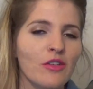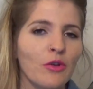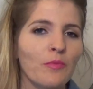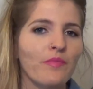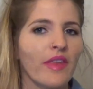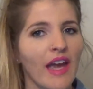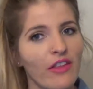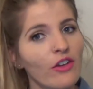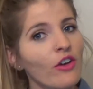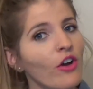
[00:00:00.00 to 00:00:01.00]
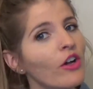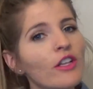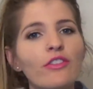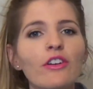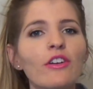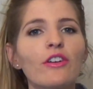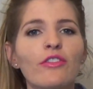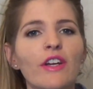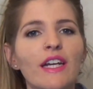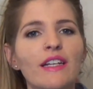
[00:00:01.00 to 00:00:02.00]
to gather all of your
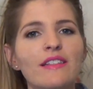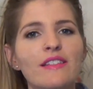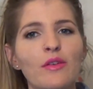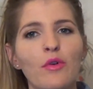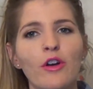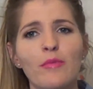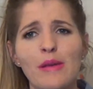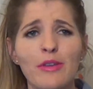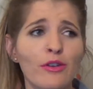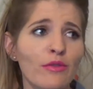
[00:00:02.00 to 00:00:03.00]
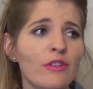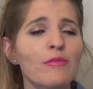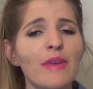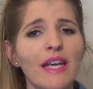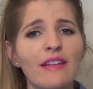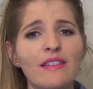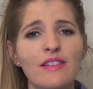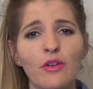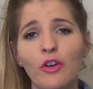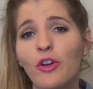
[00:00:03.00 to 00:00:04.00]
girlfriends or maybe your
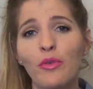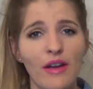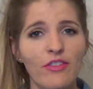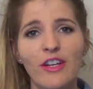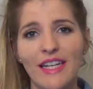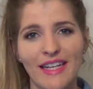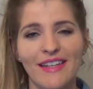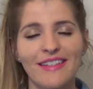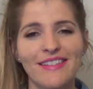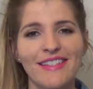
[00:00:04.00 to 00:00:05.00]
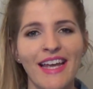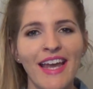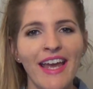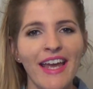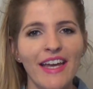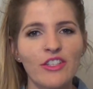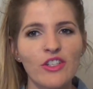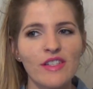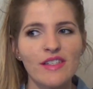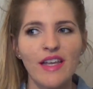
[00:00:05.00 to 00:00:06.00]
roommates or whoever it is, and
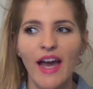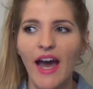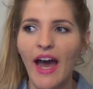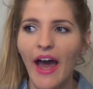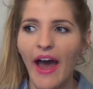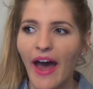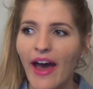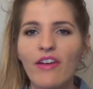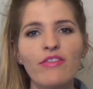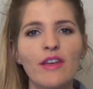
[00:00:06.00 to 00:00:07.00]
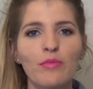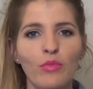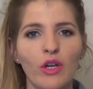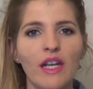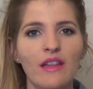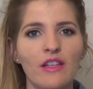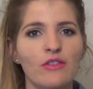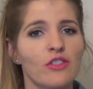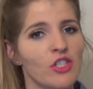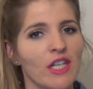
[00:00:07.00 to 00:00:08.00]
just have them bring
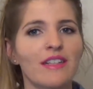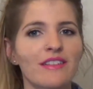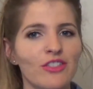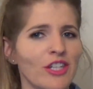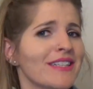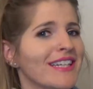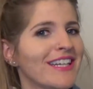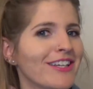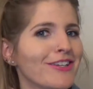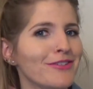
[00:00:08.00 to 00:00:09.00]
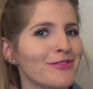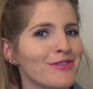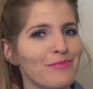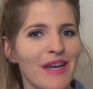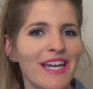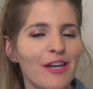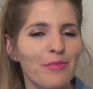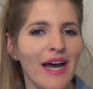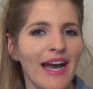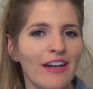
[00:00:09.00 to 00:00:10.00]
those gently used
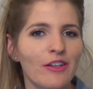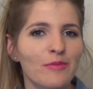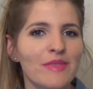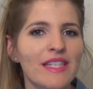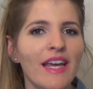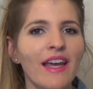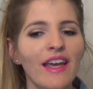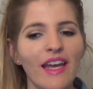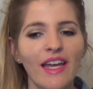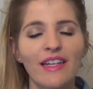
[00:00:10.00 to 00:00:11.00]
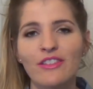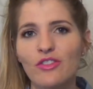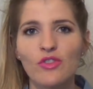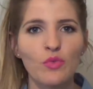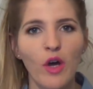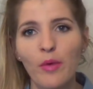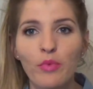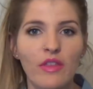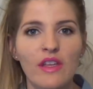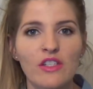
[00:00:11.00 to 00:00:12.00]
makeup items and swap
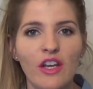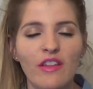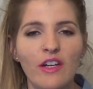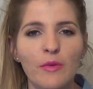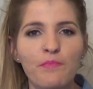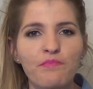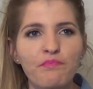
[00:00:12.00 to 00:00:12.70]
with each other.